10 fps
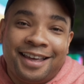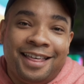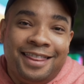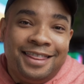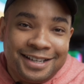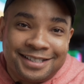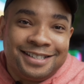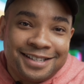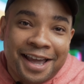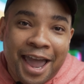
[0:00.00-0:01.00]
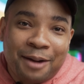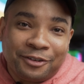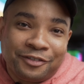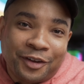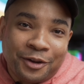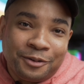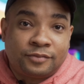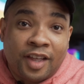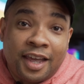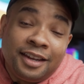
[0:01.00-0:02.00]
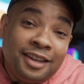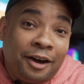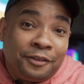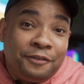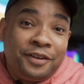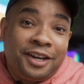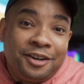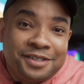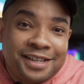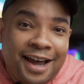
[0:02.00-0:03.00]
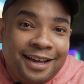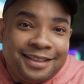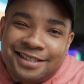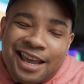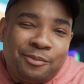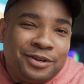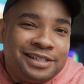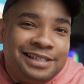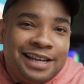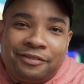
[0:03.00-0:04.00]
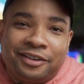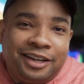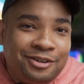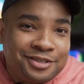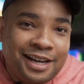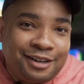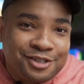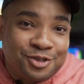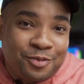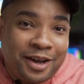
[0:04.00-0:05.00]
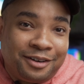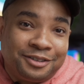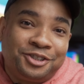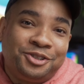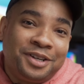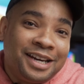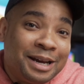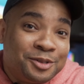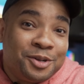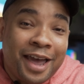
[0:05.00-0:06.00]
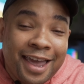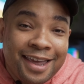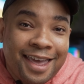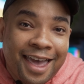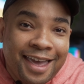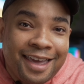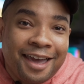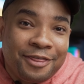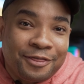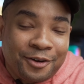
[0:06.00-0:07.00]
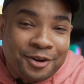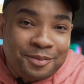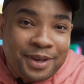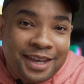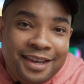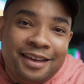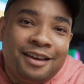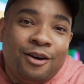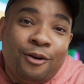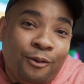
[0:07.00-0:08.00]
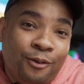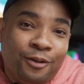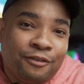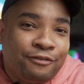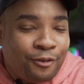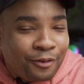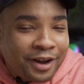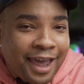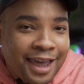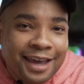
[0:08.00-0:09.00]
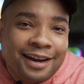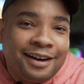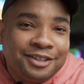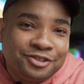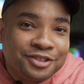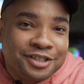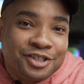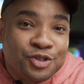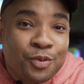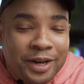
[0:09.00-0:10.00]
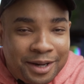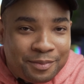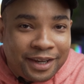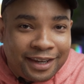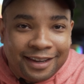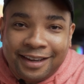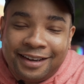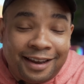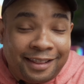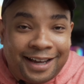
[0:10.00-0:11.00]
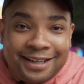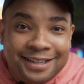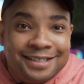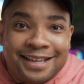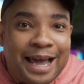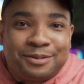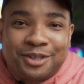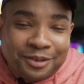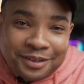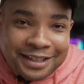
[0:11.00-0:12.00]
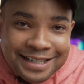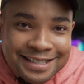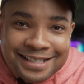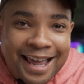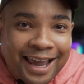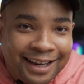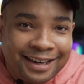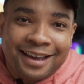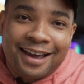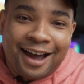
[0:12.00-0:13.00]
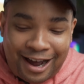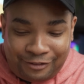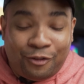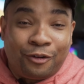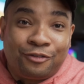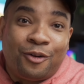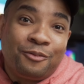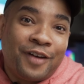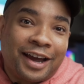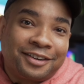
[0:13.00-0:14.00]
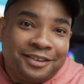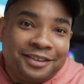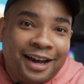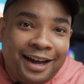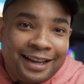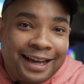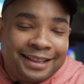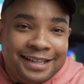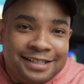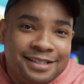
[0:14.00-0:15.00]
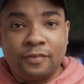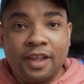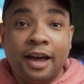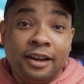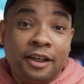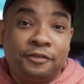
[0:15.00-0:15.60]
this is the camera for you. Now on the video side, this camera is definitely no slouch as well, shooting up to 8K at 30p or 4K at 120p. Now that is absolutely insane for a form factor like this. Another